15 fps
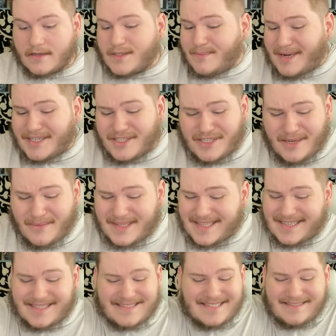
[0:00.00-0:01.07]
especially with
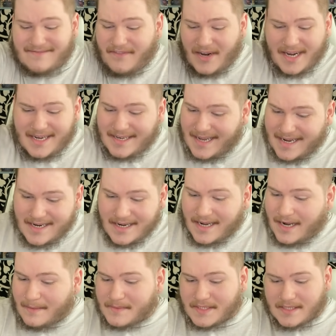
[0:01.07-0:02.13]
the fucking Knight of
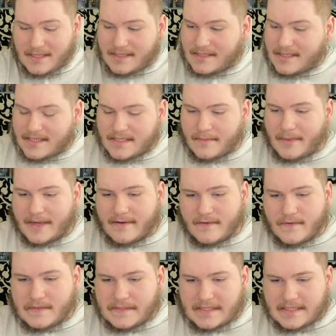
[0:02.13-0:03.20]
Cups and the Six of
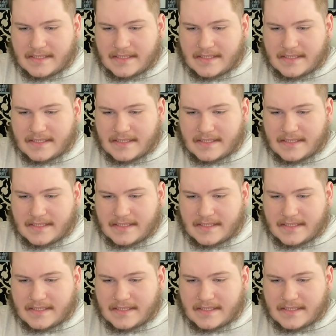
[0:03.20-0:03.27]
Pentacles.